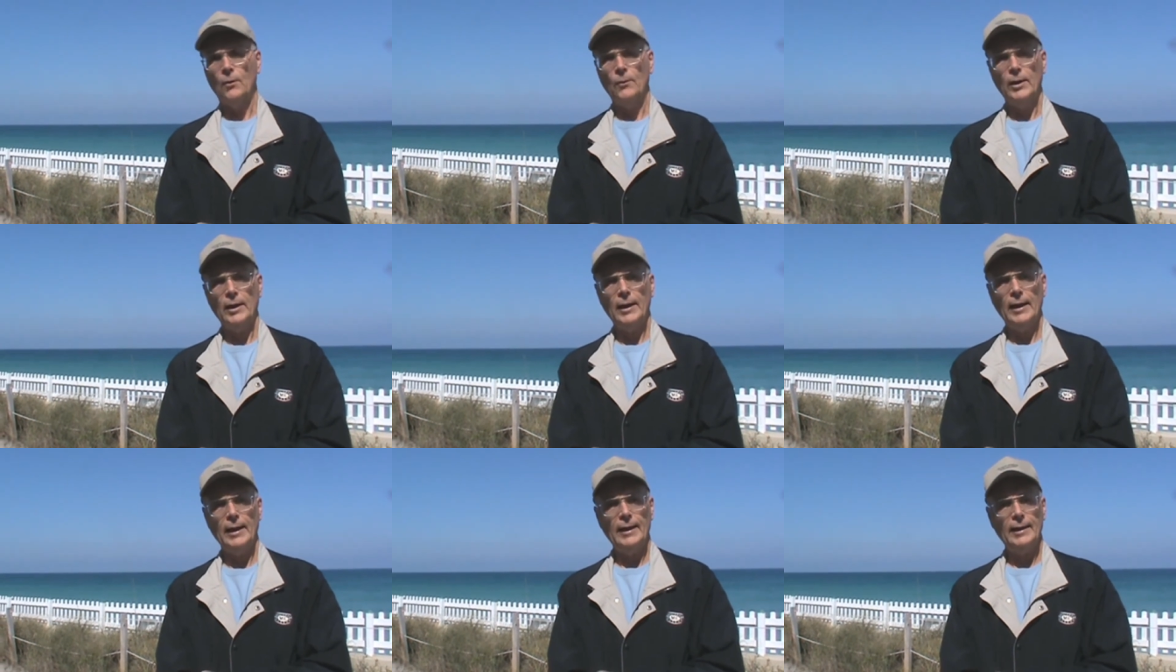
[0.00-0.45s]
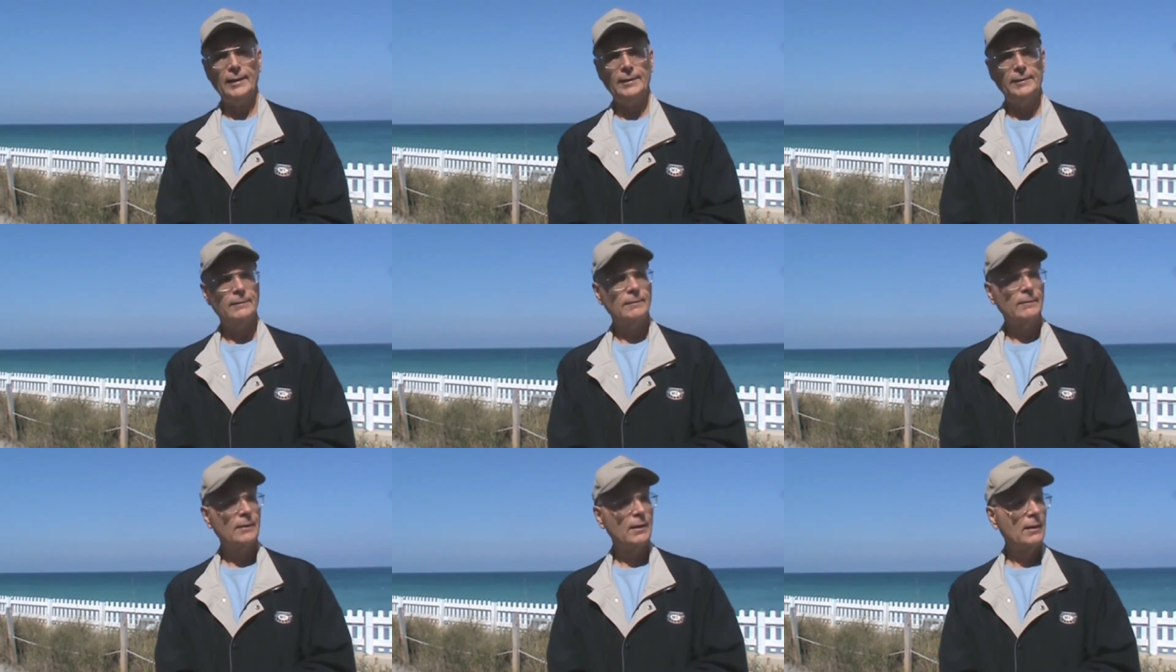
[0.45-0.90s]
We had
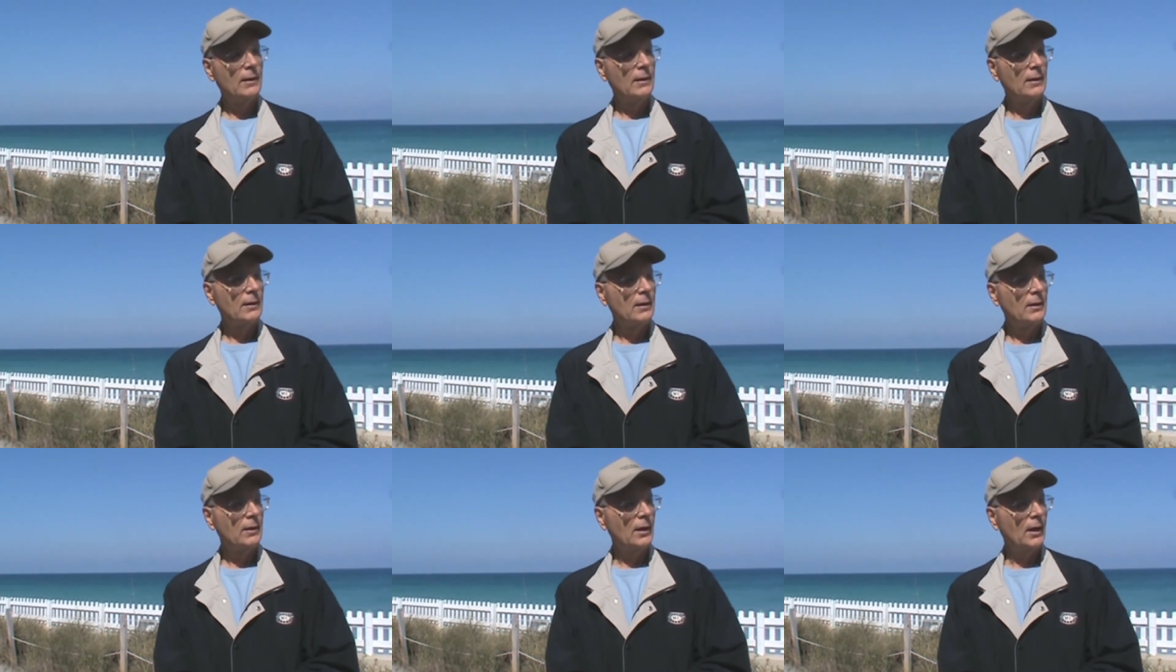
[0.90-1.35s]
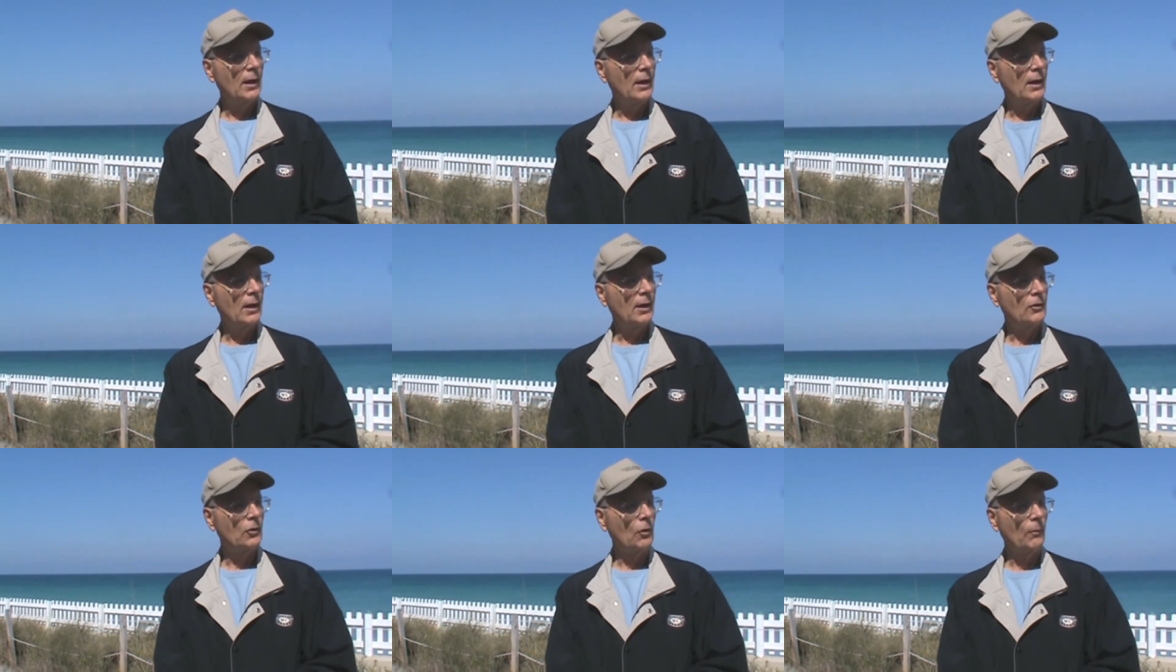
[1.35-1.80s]

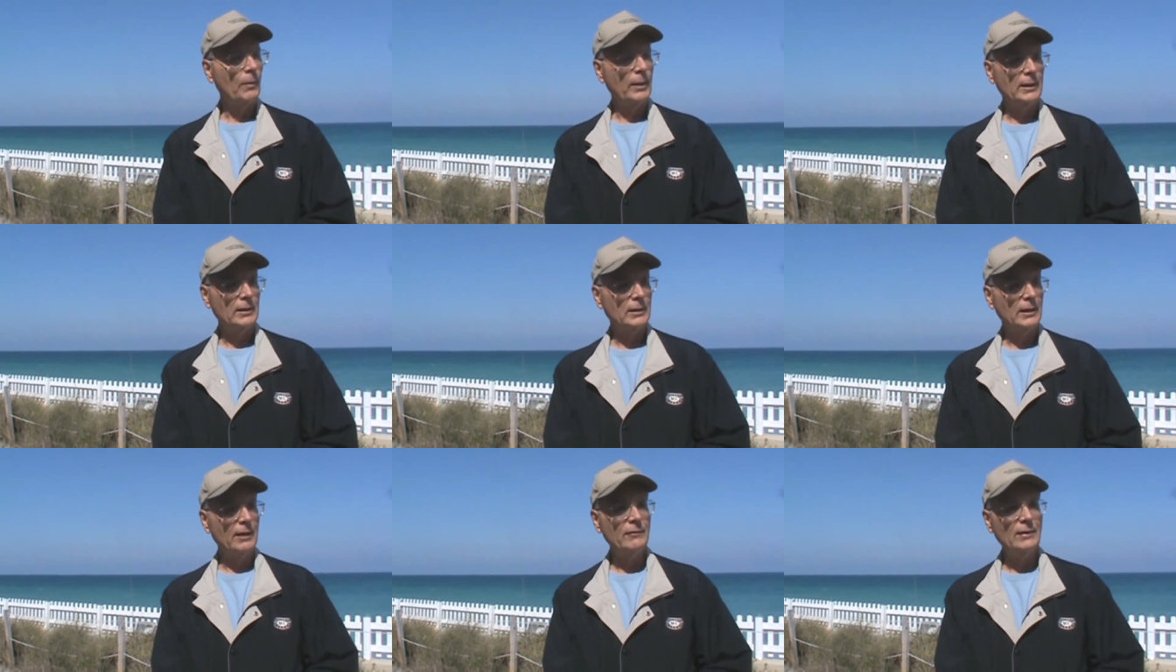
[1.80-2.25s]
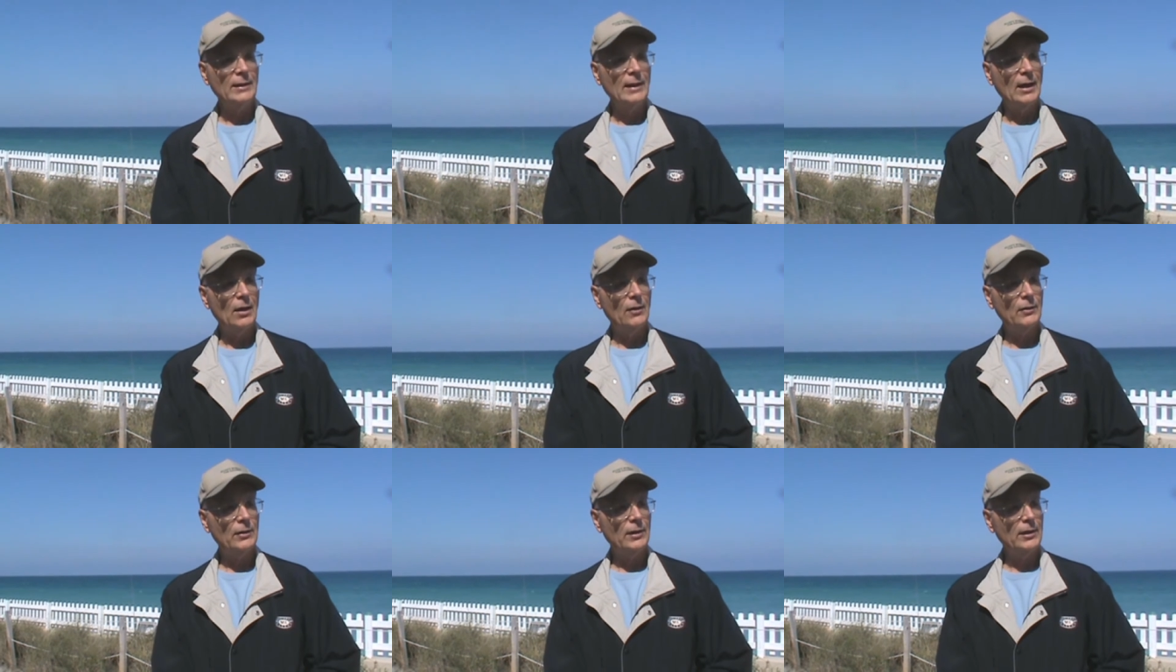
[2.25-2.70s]
nobody living
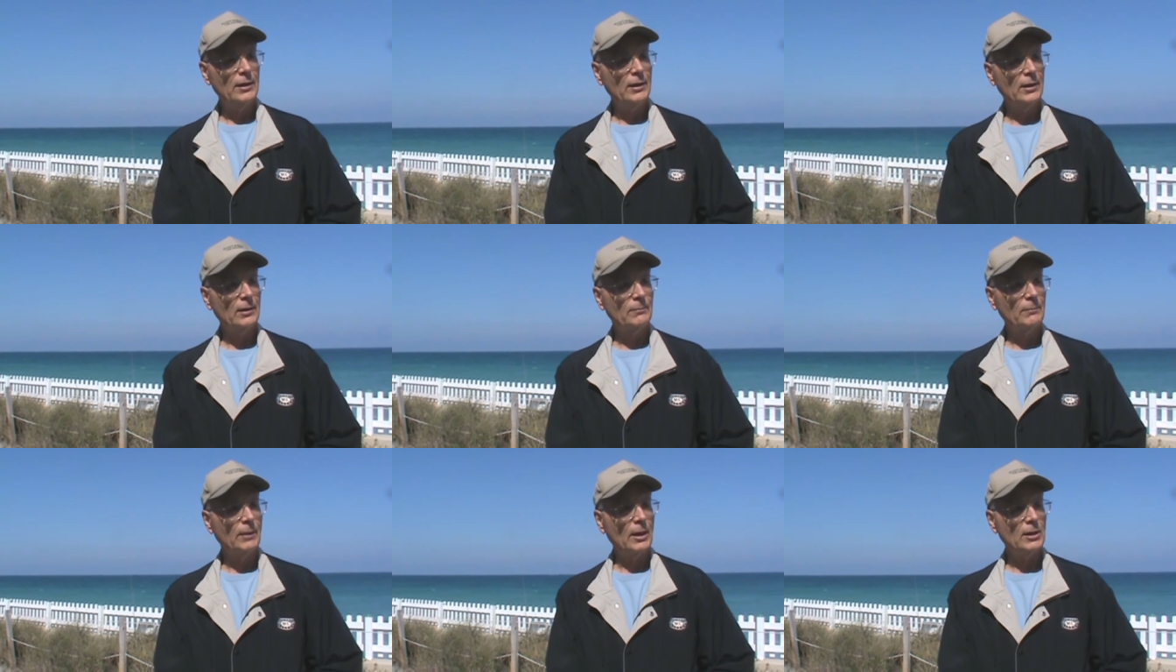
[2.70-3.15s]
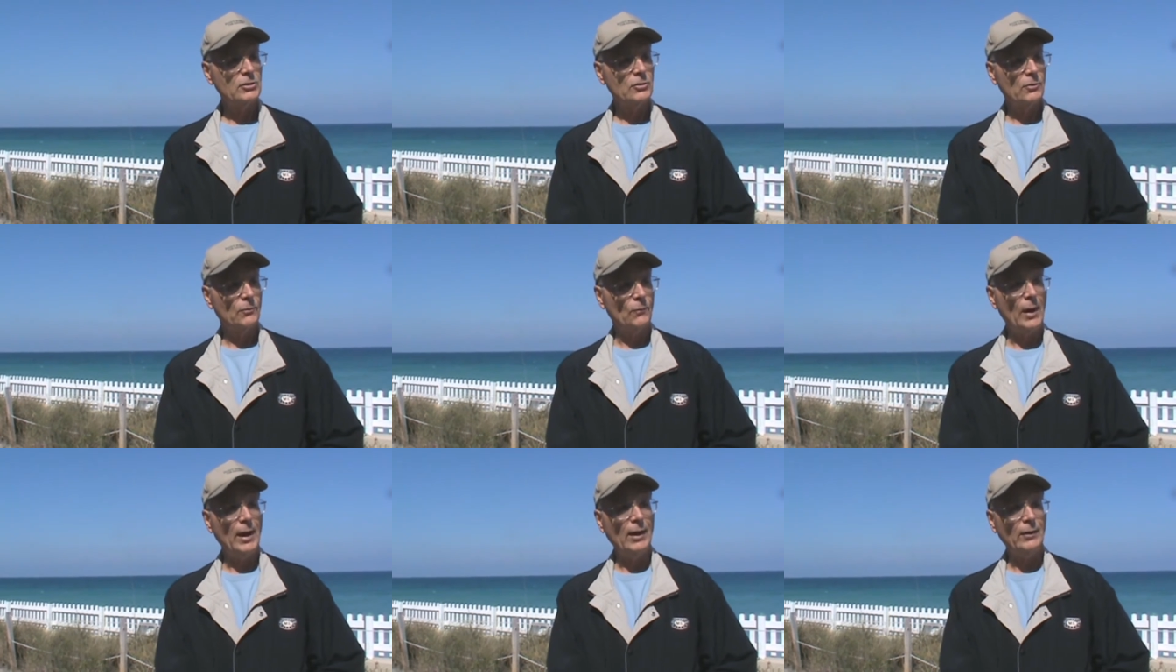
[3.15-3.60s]
out here much.
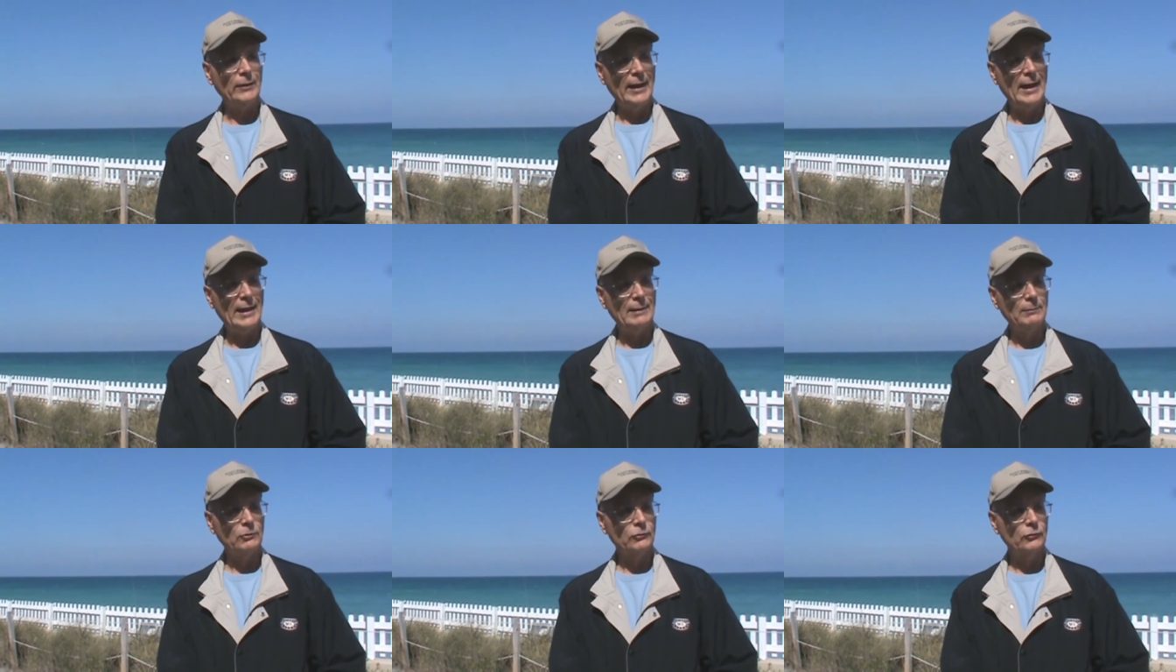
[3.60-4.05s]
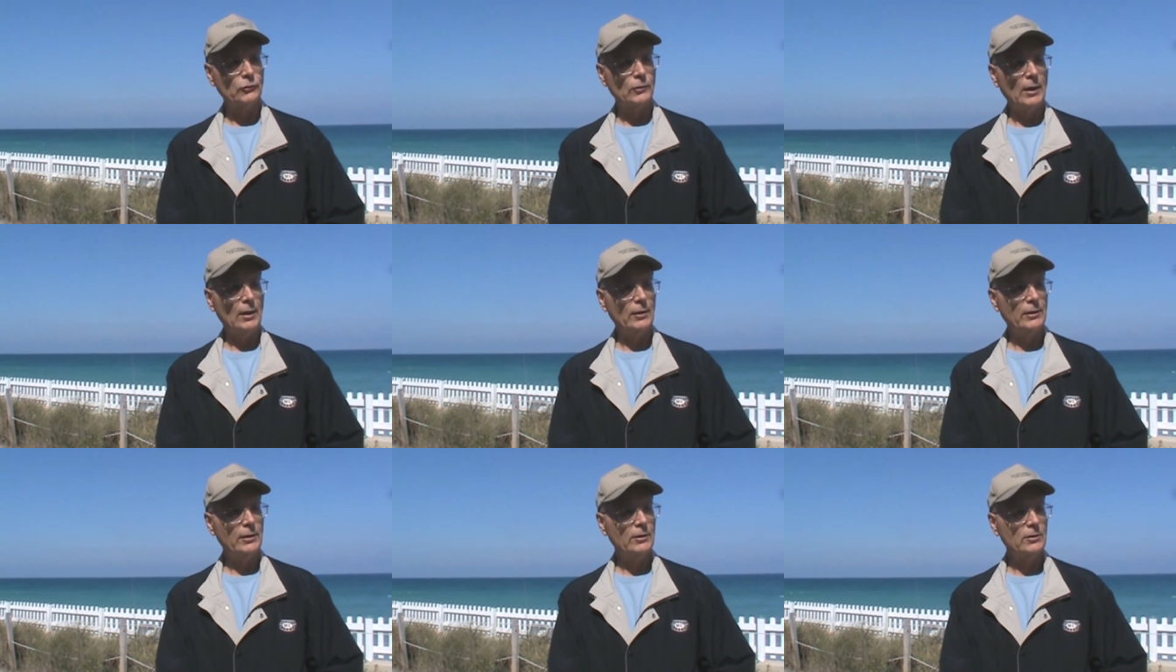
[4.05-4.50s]
Wild animals were
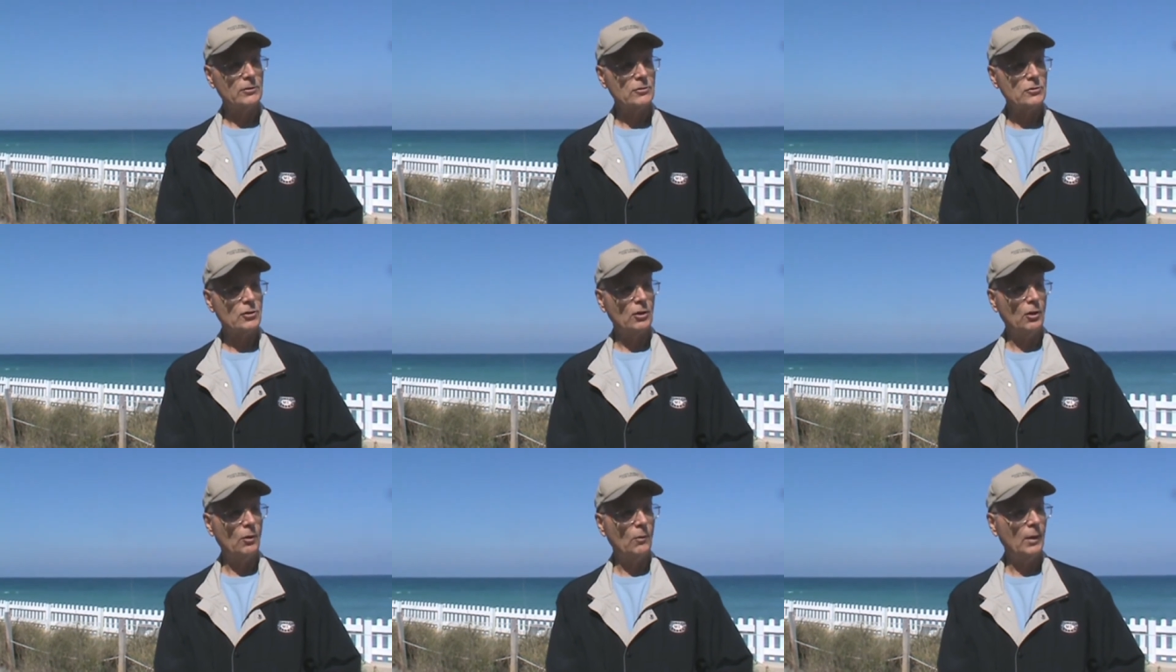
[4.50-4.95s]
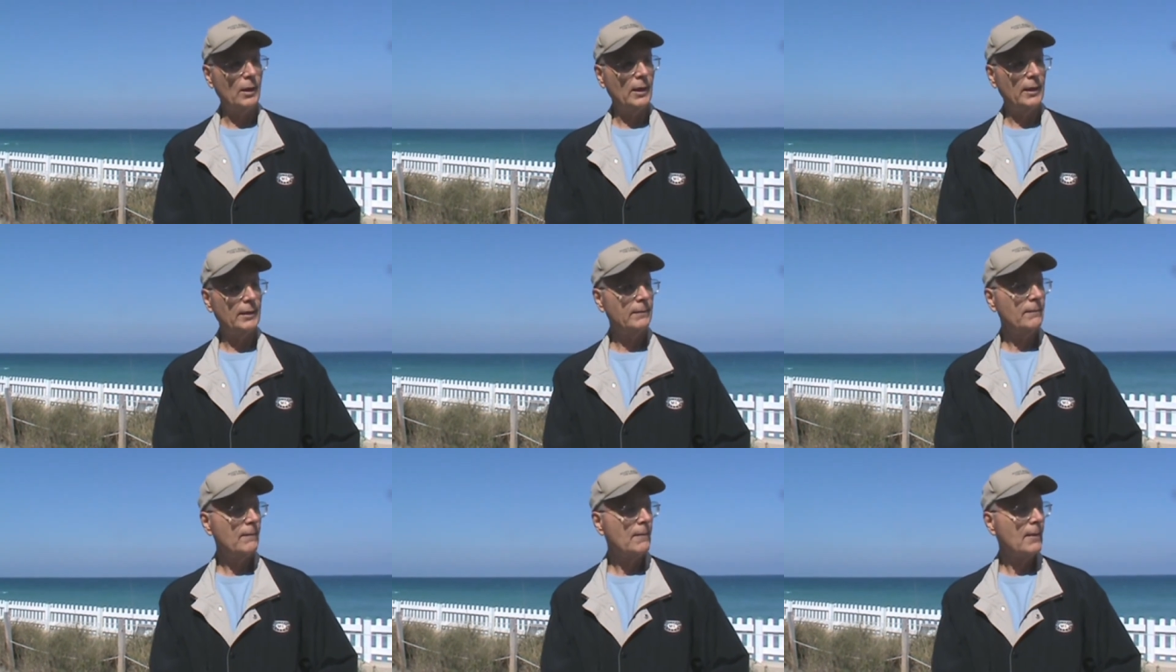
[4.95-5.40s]
out here and so on.